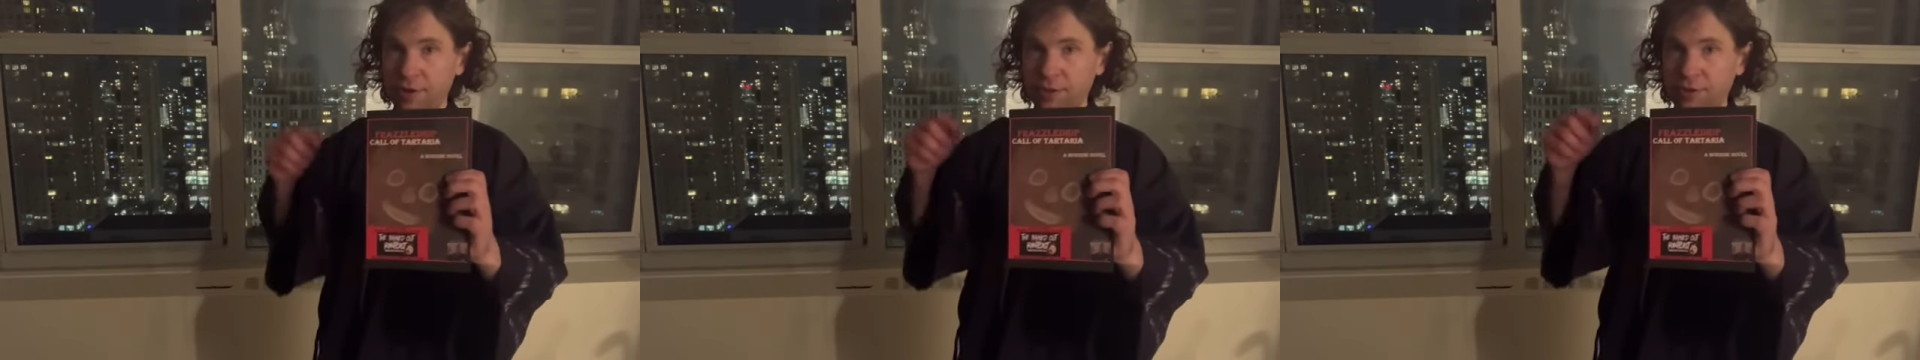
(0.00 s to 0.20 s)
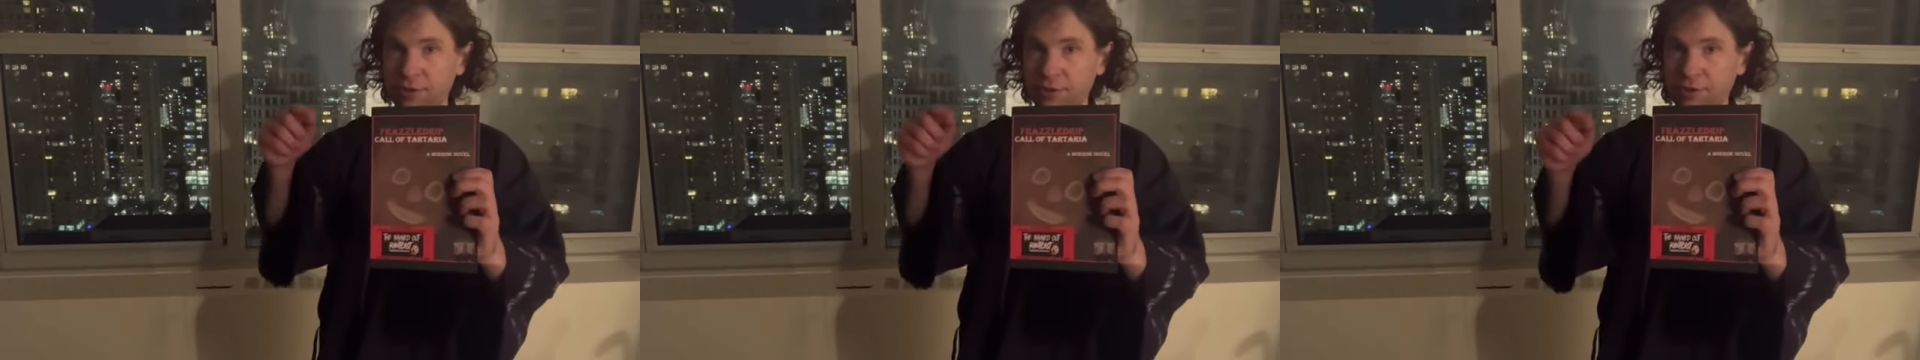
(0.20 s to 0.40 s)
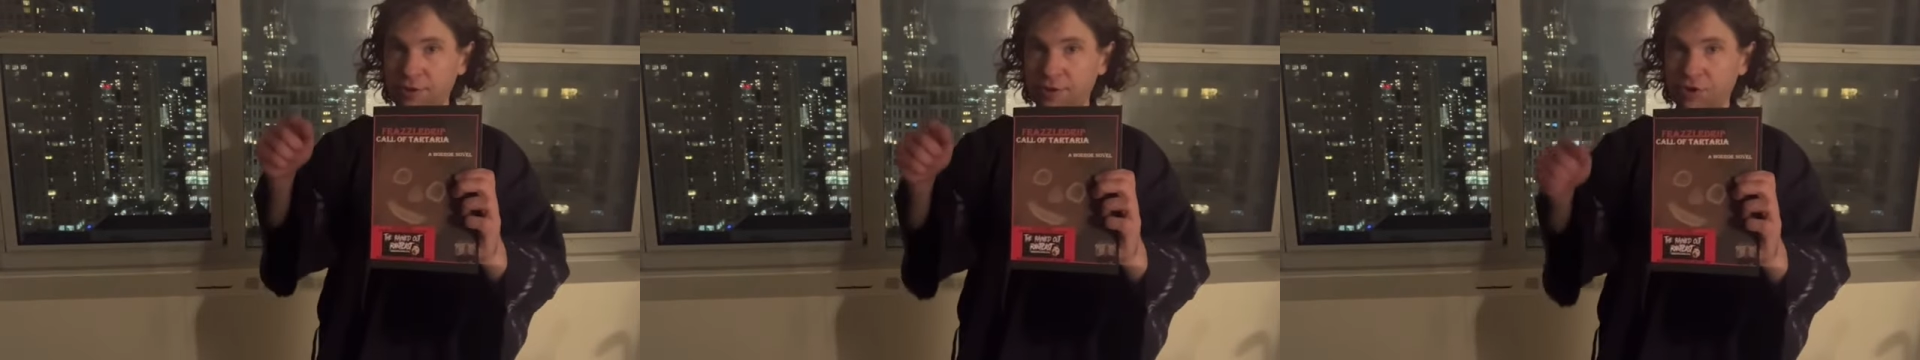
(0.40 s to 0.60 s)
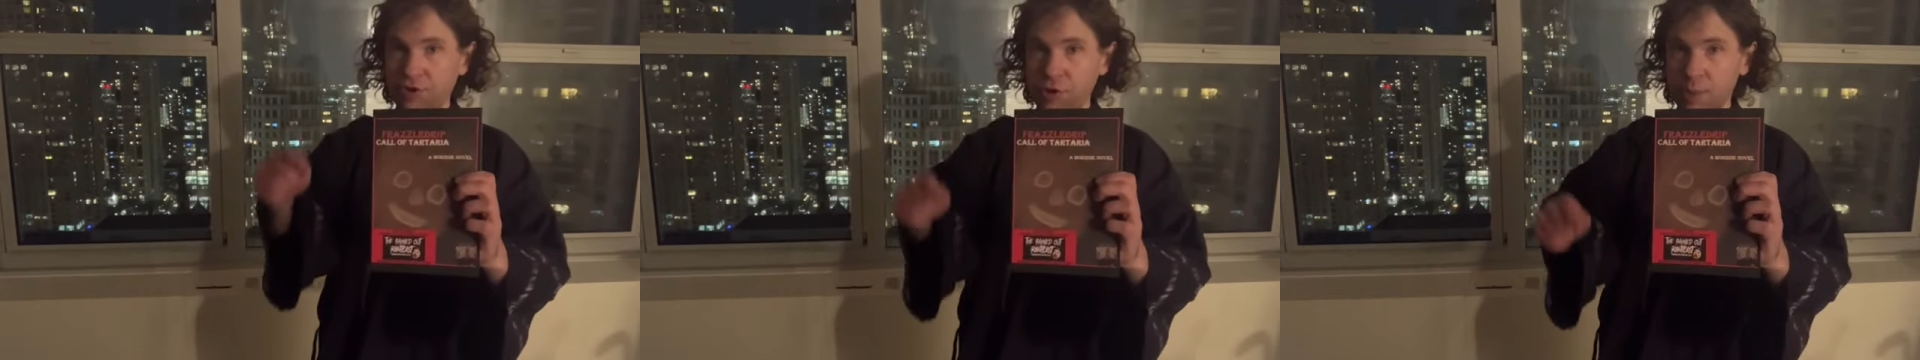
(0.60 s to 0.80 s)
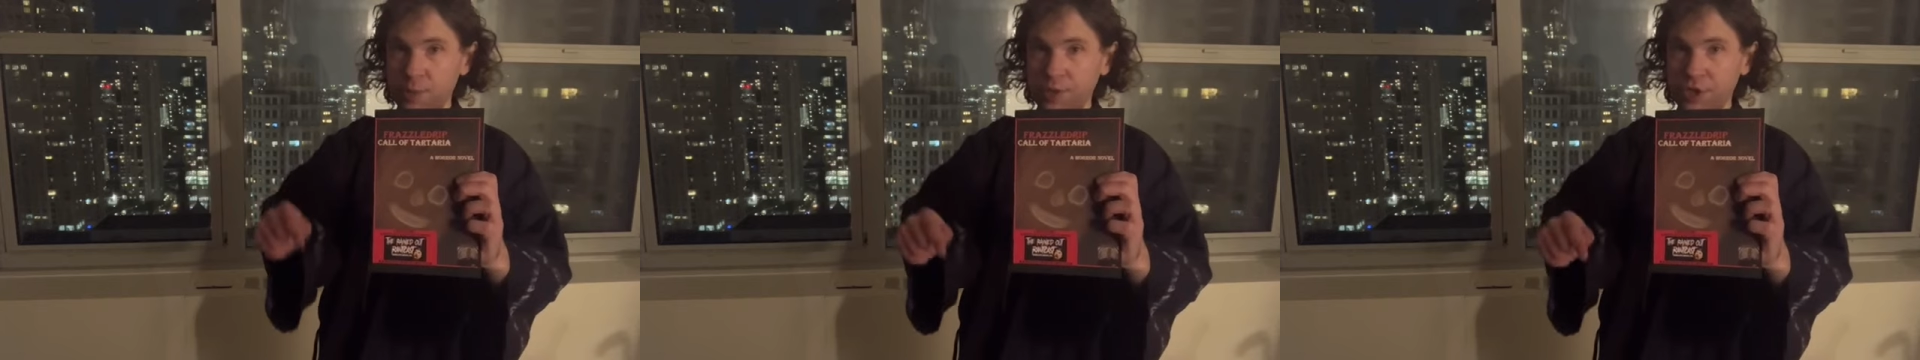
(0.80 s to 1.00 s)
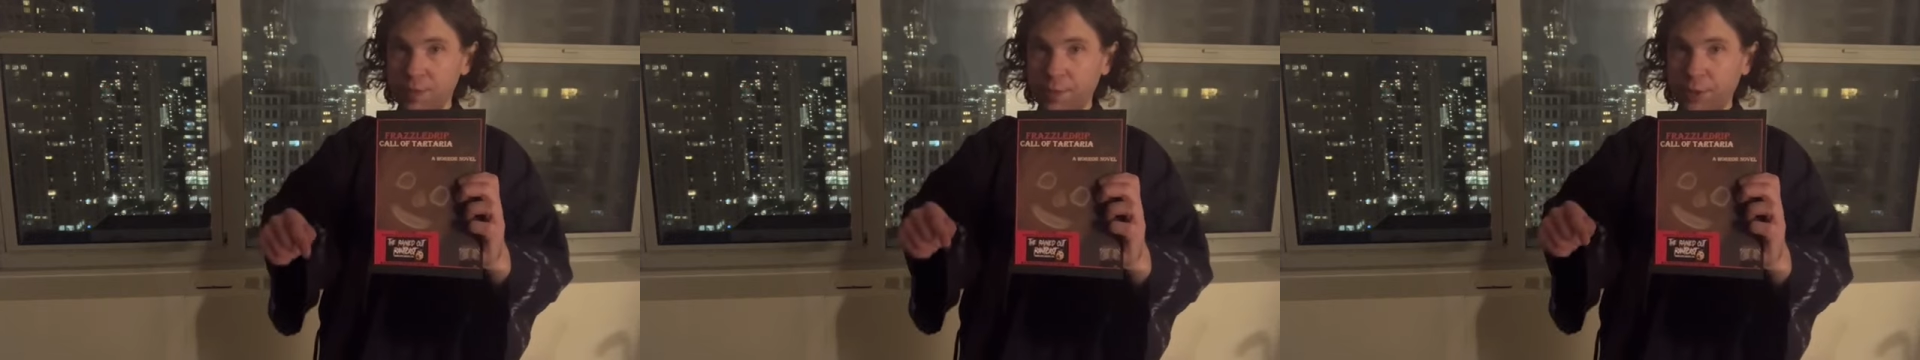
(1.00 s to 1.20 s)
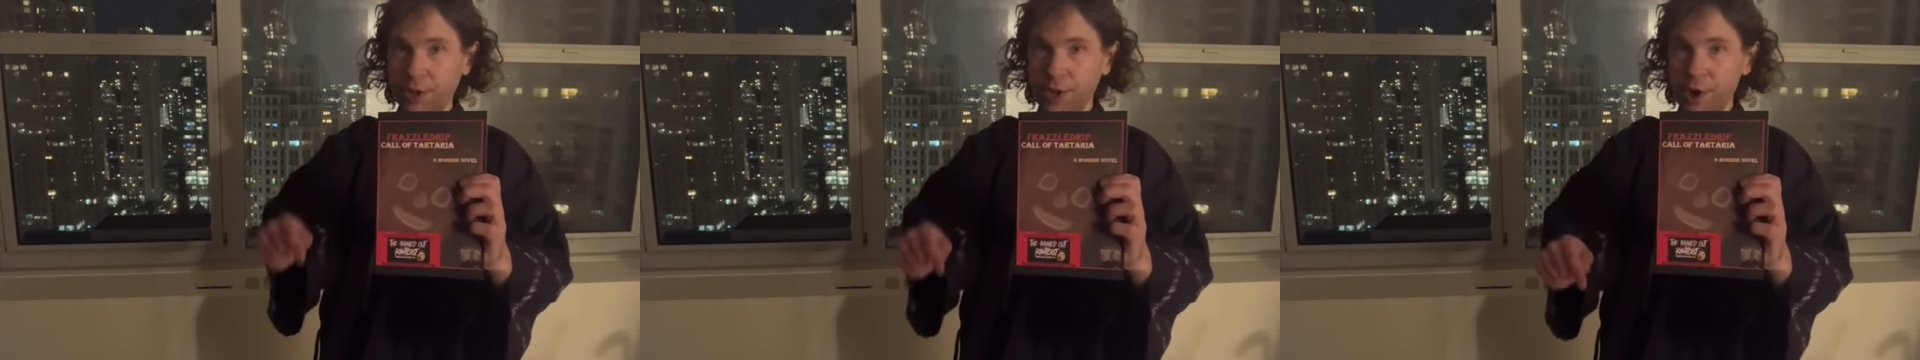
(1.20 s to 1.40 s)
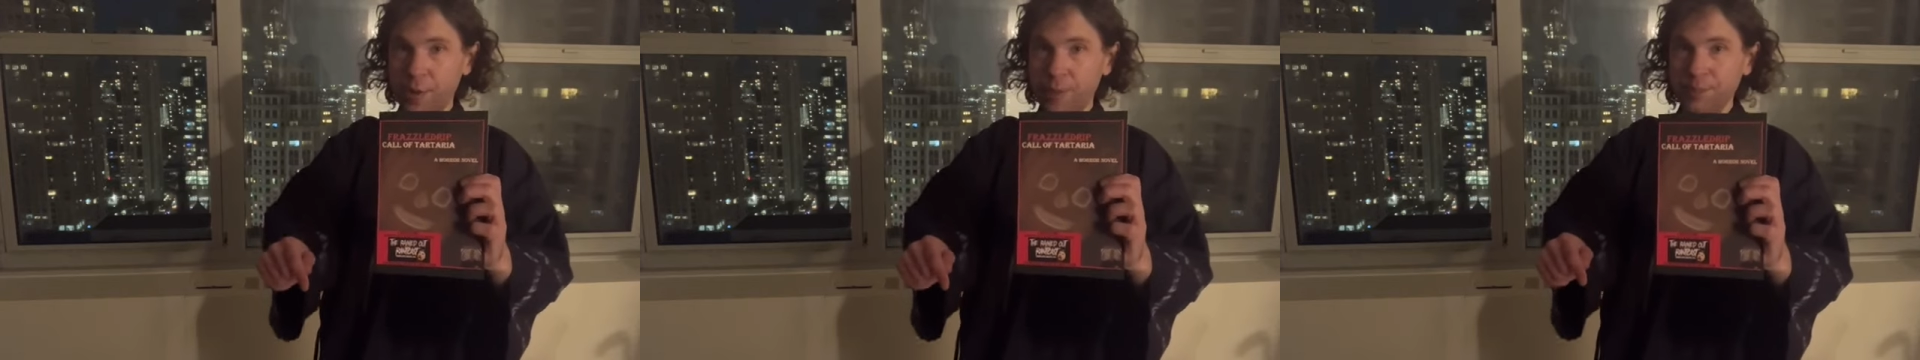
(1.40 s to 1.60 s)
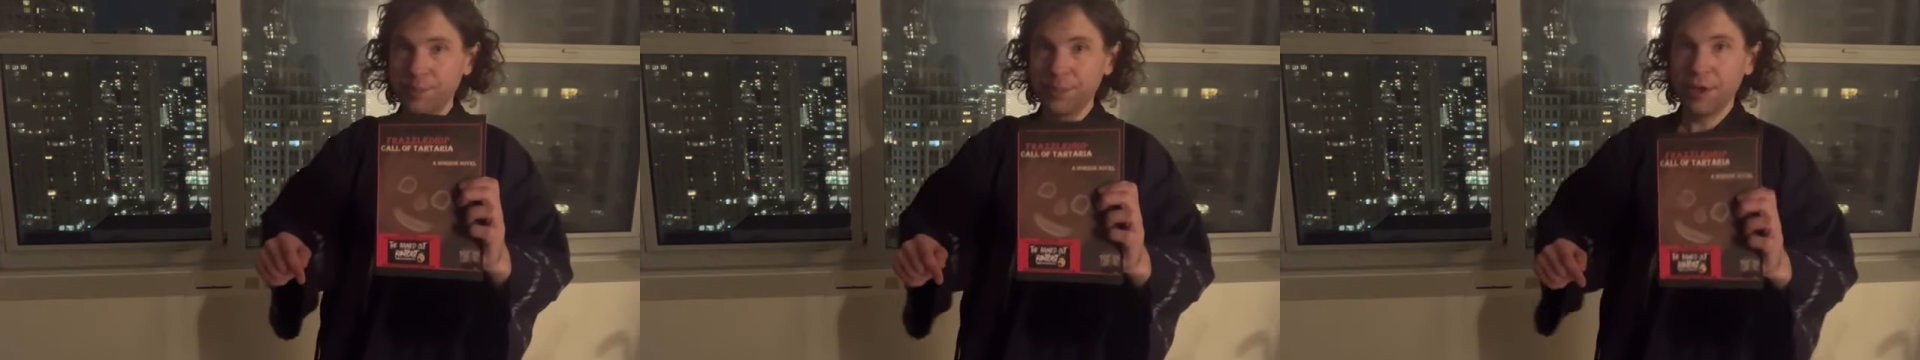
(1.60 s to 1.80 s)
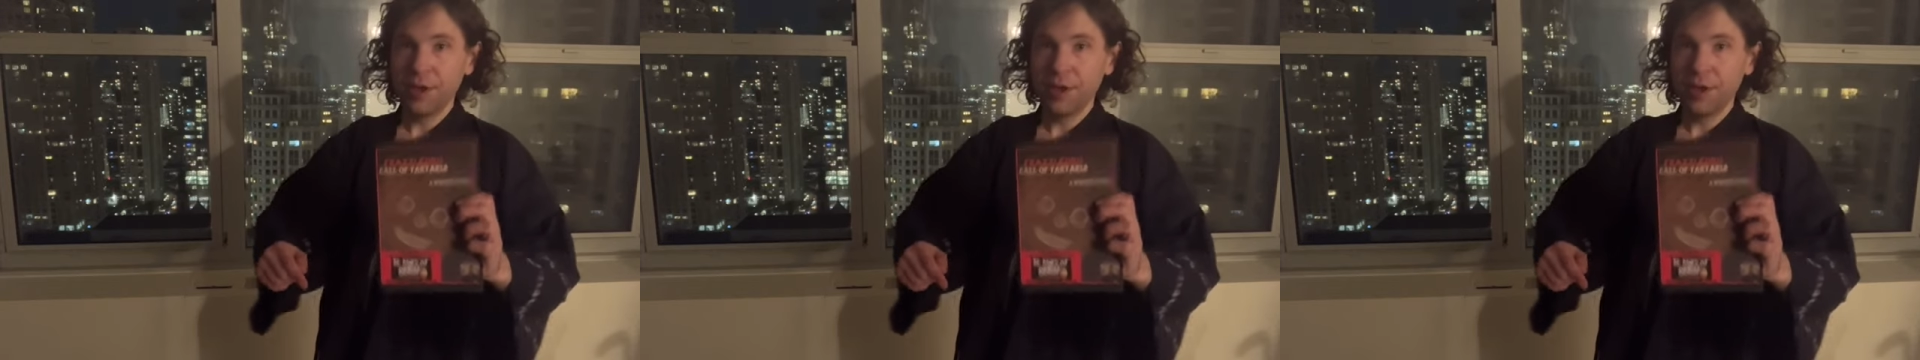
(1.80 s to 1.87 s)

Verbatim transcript: in the description below.